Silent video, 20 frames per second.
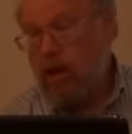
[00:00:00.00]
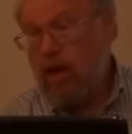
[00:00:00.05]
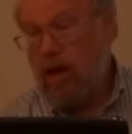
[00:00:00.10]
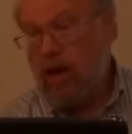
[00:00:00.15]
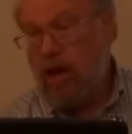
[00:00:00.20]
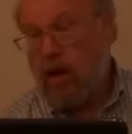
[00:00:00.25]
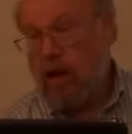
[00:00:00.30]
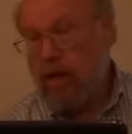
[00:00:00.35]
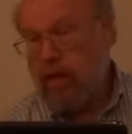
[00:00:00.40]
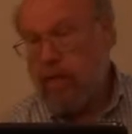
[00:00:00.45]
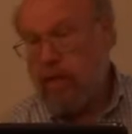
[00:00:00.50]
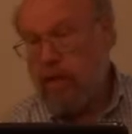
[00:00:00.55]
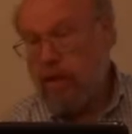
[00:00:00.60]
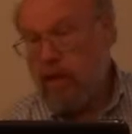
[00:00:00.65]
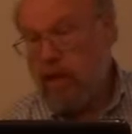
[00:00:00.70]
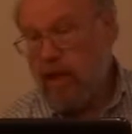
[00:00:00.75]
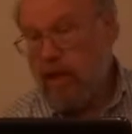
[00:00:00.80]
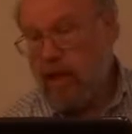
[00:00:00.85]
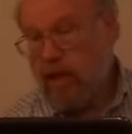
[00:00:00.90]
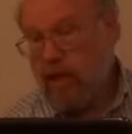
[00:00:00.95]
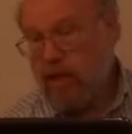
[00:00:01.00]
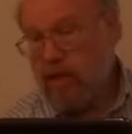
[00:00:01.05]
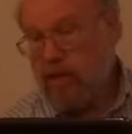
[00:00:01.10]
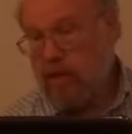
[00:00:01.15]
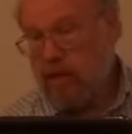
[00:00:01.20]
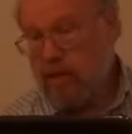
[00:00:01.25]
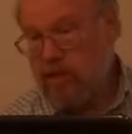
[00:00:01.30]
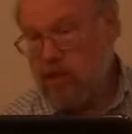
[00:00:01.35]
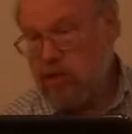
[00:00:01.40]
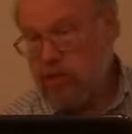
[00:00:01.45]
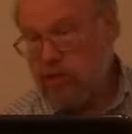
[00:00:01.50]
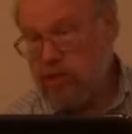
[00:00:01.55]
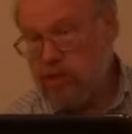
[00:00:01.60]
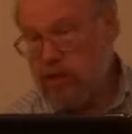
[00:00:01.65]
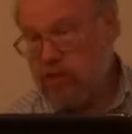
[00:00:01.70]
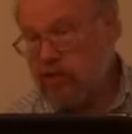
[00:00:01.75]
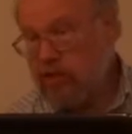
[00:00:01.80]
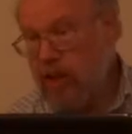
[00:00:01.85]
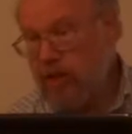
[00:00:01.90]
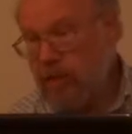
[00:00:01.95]
Um, and uh, this one's
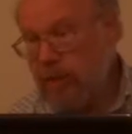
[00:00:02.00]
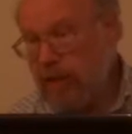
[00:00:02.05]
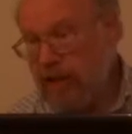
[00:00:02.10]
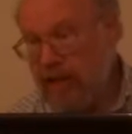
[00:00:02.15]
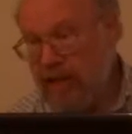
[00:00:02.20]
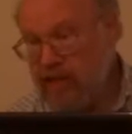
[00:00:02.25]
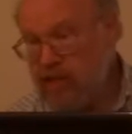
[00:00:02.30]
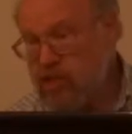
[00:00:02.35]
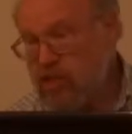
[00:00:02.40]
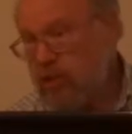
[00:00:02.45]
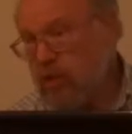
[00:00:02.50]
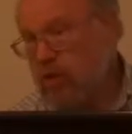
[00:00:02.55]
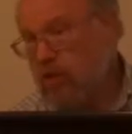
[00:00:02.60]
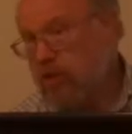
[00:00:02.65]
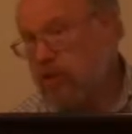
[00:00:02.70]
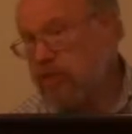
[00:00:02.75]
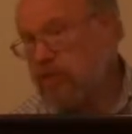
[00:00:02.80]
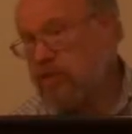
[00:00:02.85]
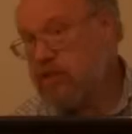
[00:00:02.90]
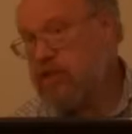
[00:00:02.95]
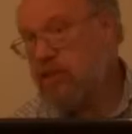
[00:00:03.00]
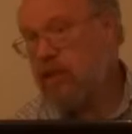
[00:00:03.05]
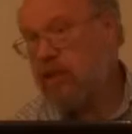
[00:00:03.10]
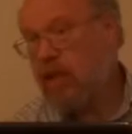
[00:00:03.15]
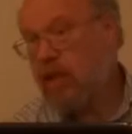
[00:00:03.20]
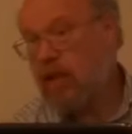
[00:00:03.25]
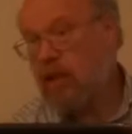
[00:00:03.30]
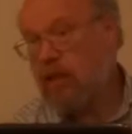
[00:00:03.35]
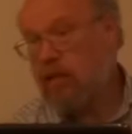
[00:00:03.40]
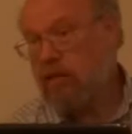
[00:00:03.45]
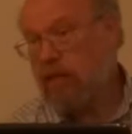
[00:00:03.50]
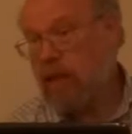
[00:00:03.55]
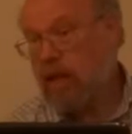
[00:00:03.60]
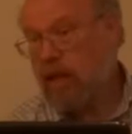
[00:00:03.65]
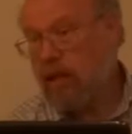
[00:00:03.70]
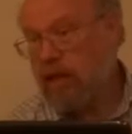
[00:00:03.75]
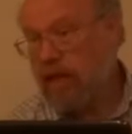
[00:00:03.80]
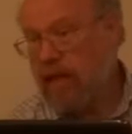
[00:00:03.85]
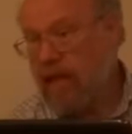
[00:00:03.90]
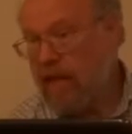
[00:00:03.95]
going to drop about eight stories.
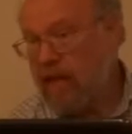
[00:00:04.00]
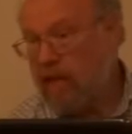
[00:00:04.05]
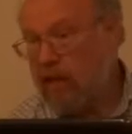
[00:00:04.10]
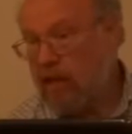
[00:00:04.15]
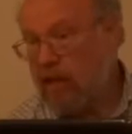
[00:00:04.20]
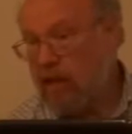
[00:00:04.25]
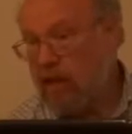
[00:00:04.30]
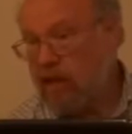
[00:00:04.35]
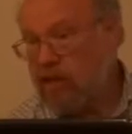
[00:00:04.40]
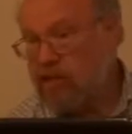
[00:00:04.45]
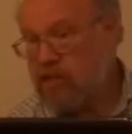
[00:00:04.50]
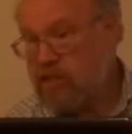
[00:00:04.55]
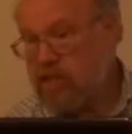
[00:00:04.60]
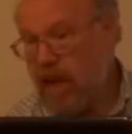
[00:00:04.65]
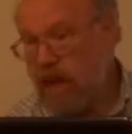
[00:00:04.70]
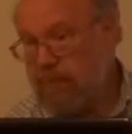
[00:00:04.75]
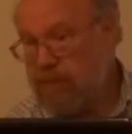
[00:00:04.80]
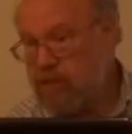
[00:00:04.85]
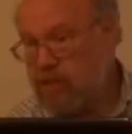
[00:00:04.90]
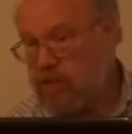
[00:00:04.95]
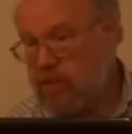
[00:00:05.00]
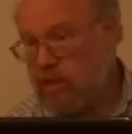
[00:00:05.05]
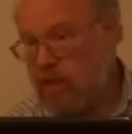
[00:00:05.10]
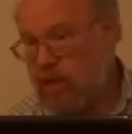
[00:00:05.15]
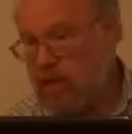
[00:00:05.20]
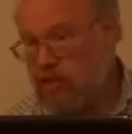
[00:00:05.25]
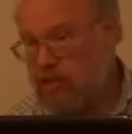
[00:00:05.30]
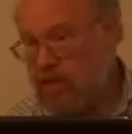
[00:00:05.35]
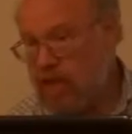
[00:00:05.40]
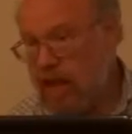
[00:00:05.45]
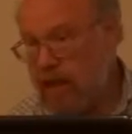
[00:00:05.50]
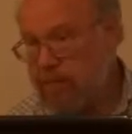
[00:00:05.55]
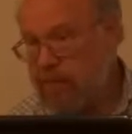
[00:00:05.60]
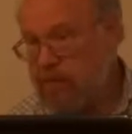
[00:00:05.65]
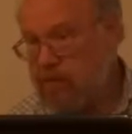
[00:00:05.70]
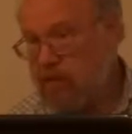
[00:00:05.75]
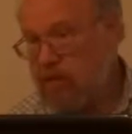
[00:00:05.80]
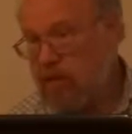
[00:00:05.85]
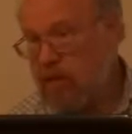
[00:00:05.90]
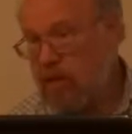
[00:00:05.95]
And again, it stops, it
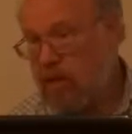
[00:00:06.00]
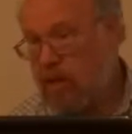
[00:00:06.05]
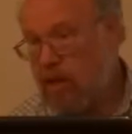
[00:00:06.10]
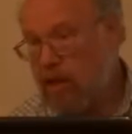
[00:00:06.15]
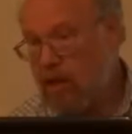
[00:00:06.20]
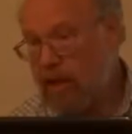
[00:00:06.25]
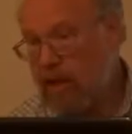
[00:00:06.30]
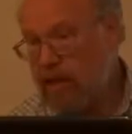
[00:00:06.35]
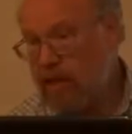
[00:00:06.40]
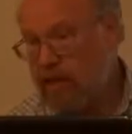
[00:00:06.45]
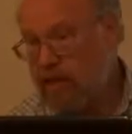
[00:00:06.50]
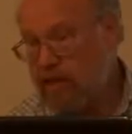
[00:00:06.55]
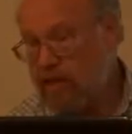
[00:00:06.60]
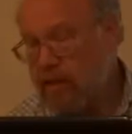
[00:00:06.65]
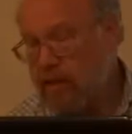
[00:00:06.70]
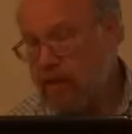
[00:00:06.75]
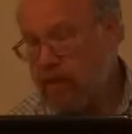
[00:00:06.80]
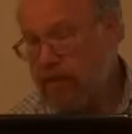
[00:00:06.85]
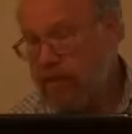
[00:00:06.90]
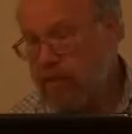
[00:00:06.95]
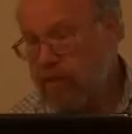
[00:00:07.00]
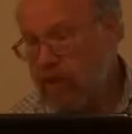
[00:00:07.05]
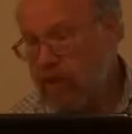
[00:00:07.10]
stops, uh, and um,